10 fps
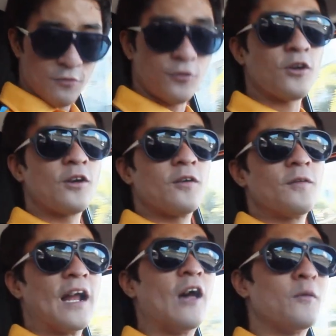
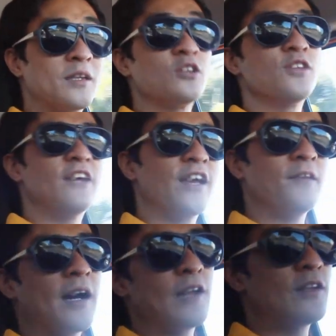for allowing me to drive a
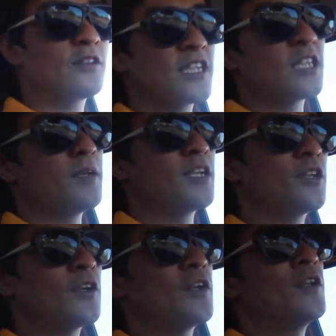manual
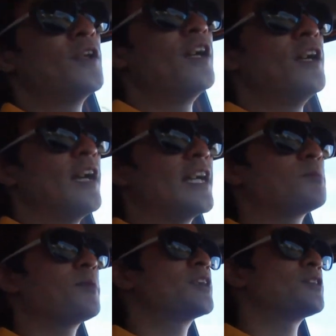transmission
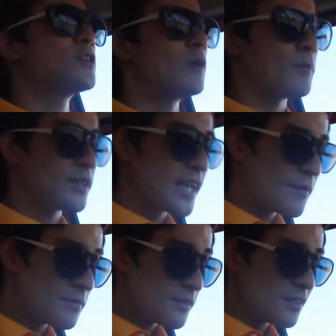S-Presso. So one more time.